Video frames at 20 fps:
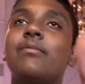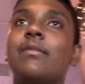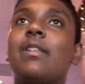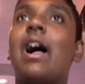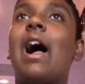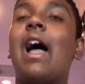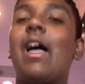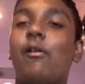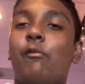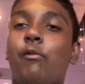
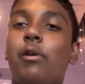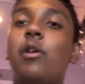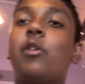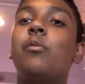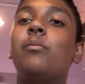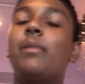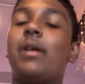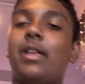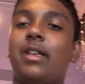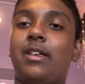I will
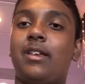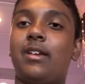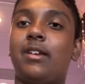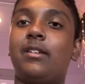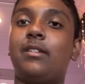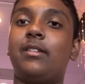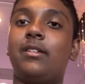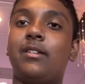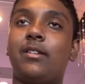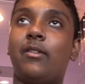make
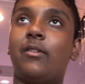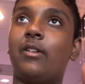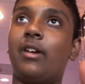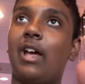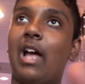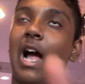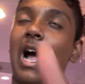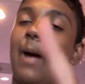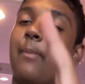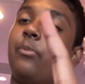it. Okay,
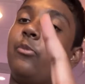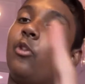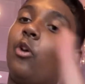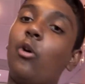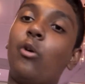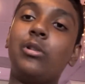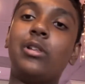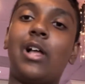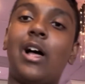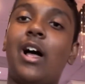I'm
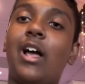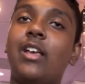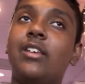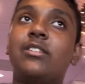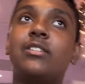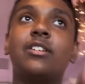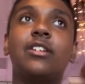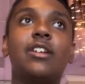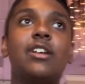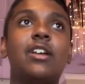no
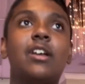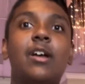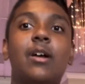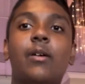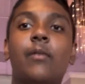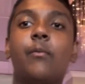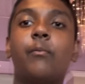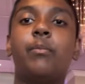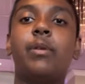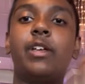lies.
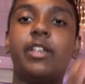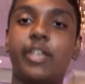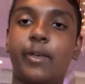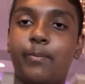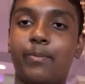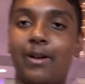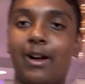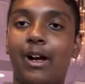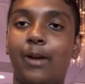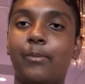Pinky
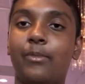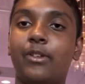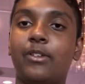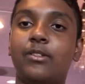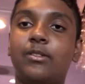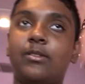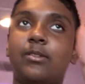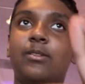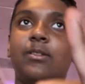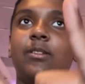
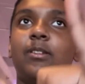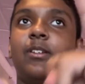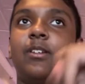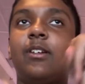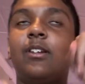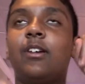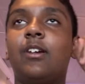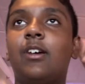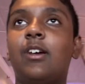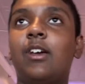promise.
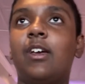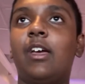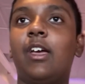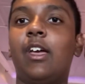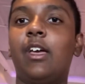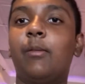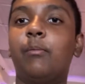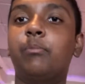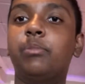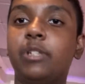
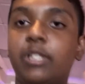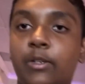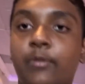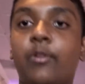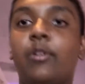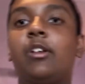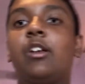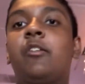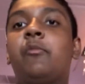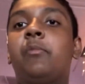And please
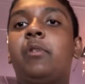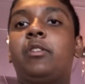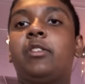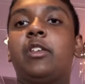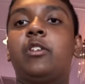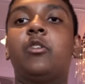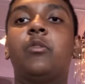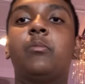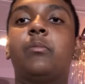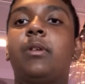forgive me if I
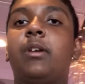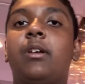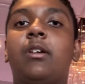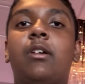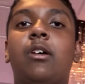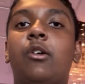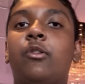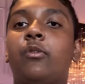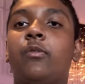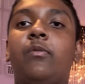don't make
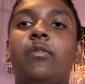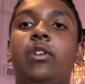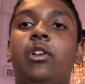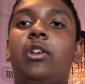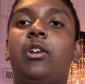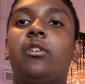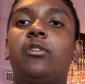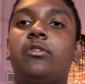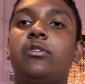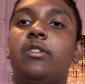other
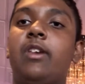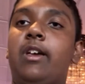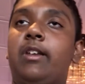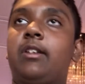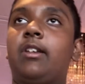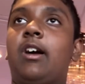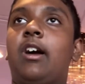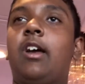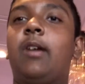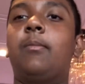videos that
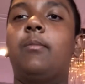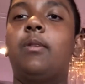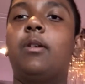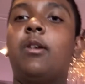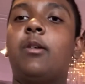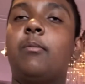time.